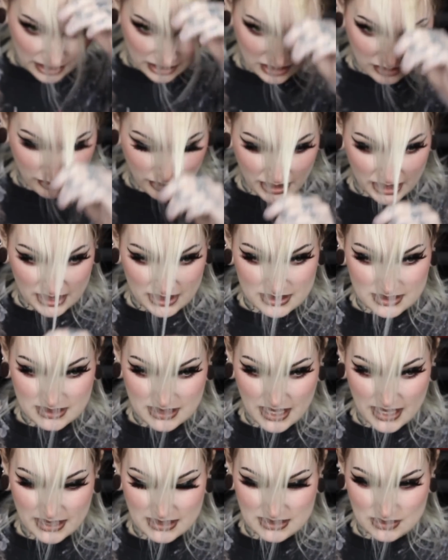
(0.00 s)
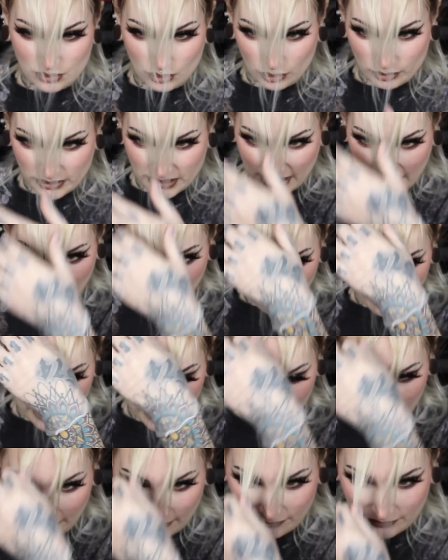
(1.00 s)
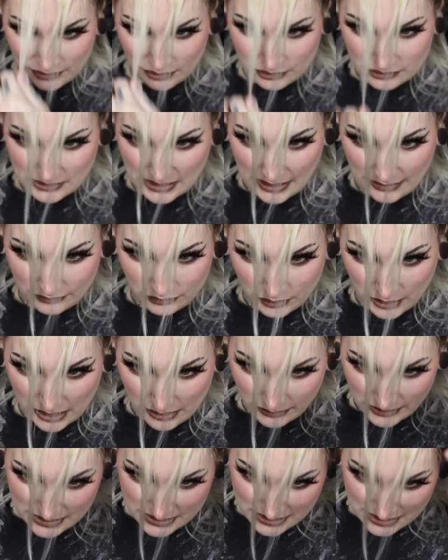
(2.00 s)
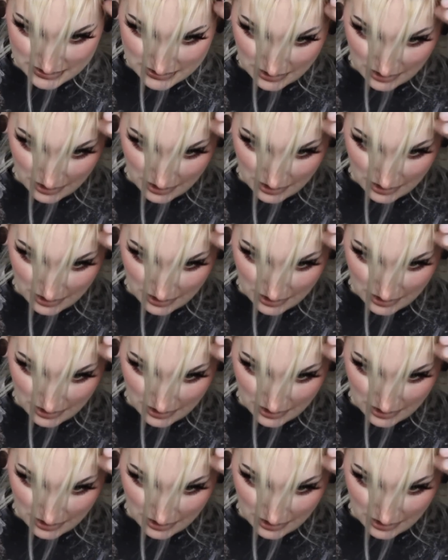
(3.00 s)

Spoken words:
The biggest test will be how my hair feels after I rinse this